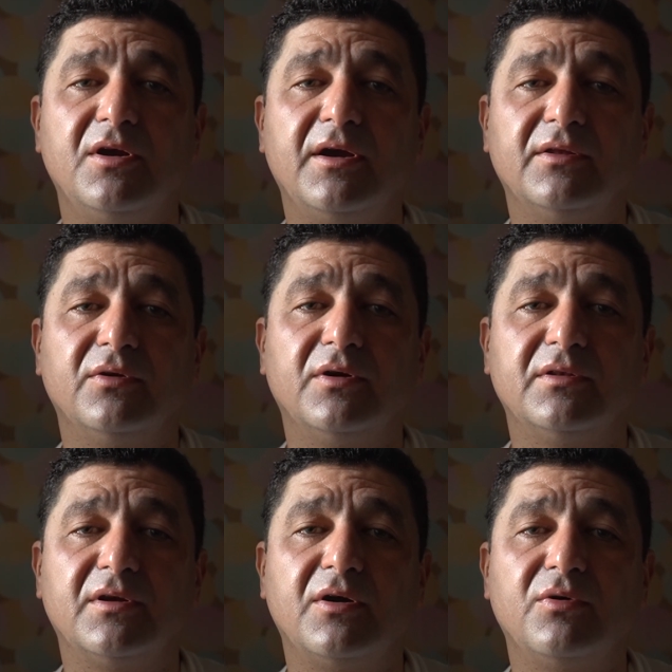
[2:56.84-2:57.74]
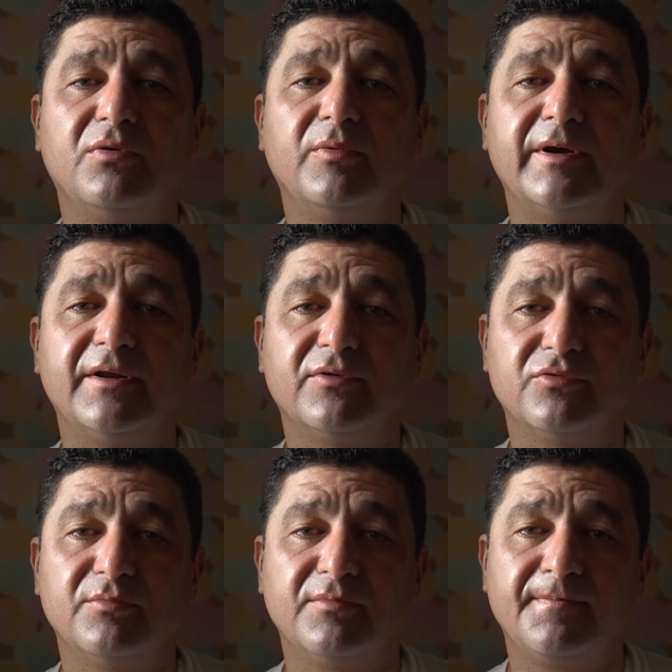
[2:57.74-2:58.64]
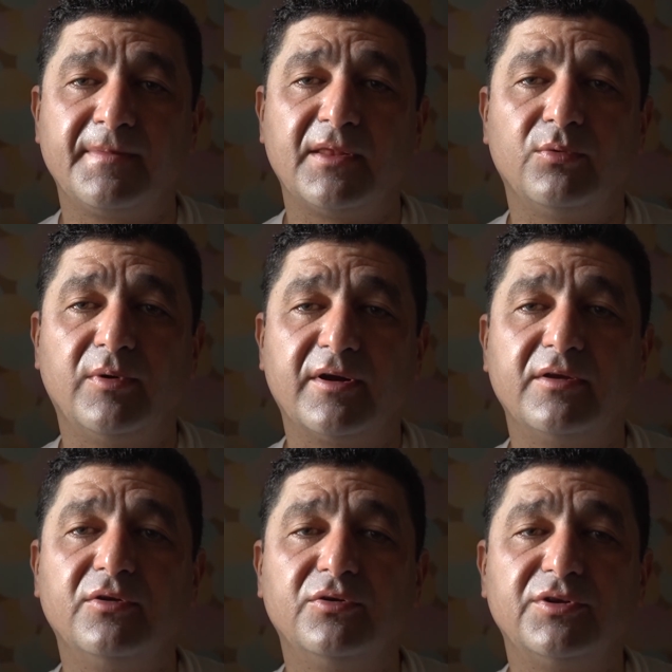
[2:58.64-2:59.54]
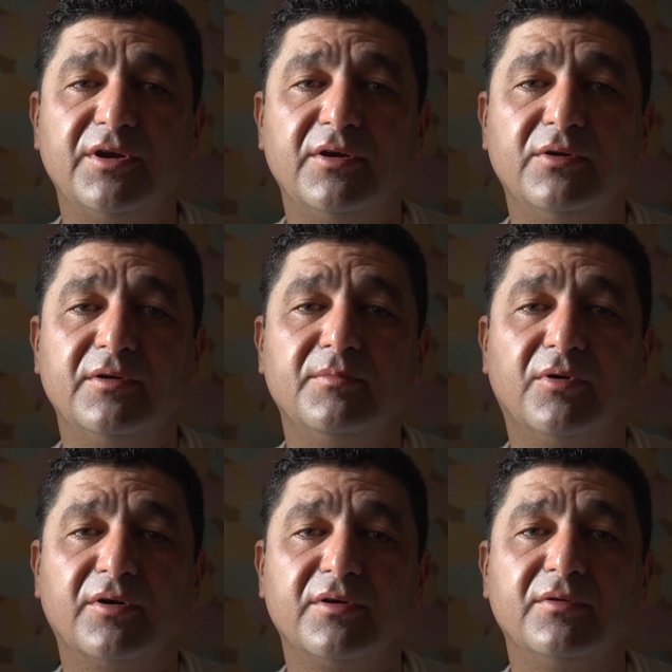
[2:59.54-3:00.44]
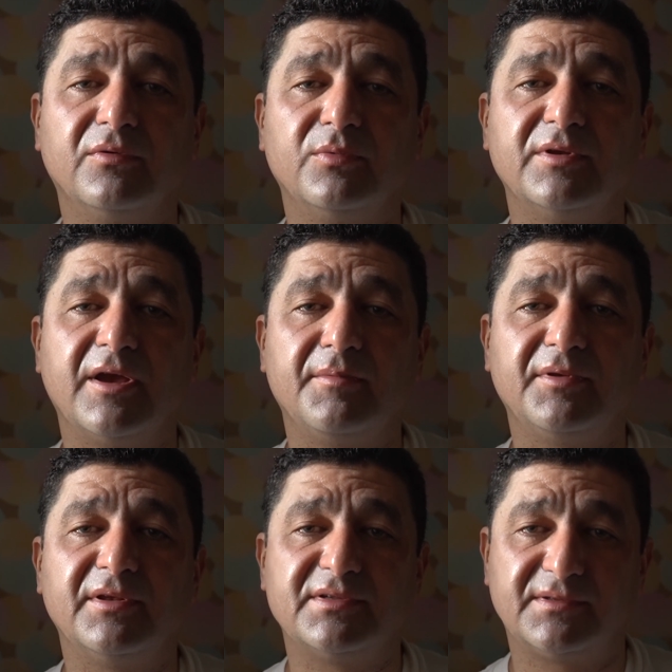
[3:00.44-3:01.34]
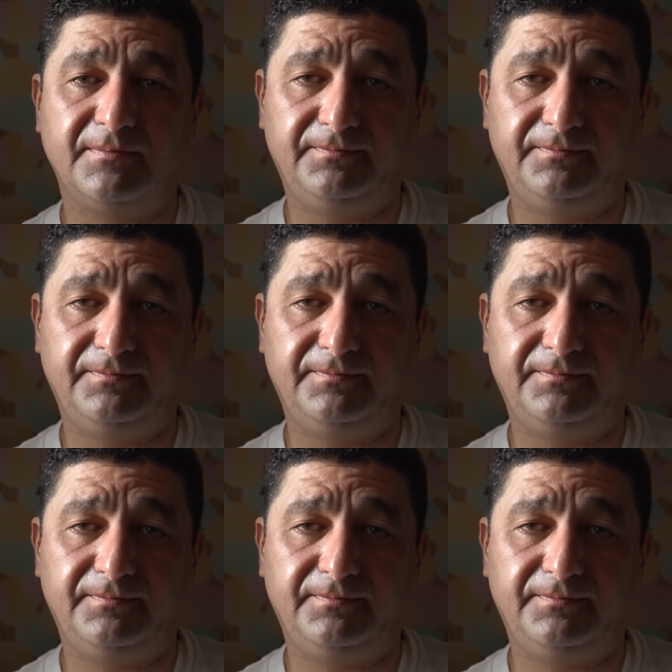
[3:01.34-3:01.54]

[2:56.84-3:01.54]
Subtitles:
at our waiting room, wagging her tail and barking with happiness.